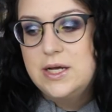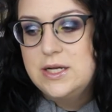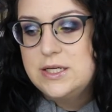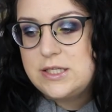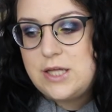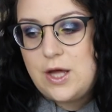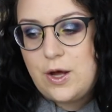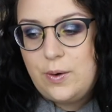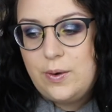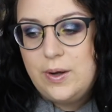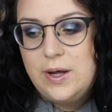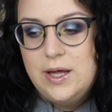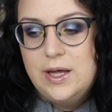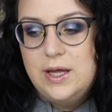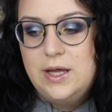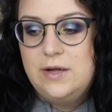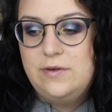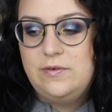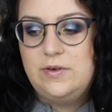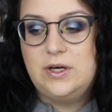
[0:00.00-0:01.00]
So
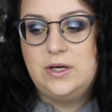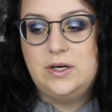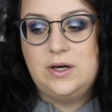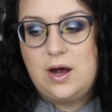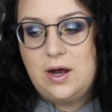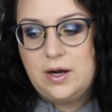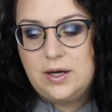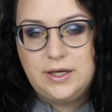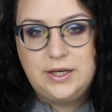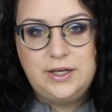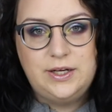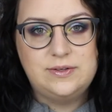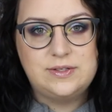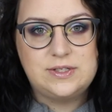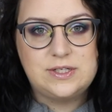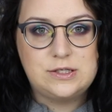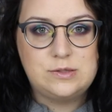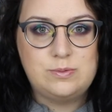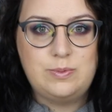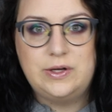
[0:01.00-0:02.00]
if you're not going to use
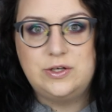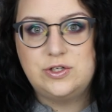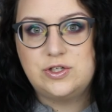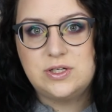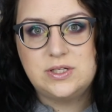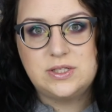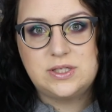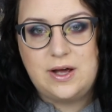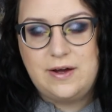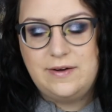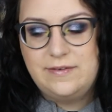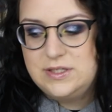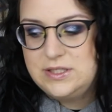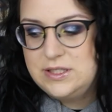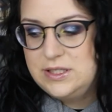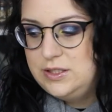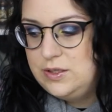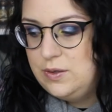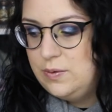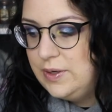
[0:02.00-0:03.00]
the sponges,
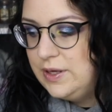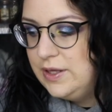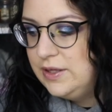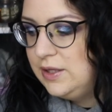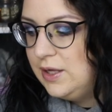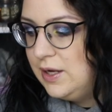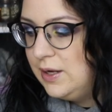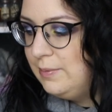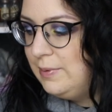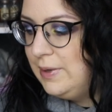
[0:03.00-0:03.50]
obviously don't get them.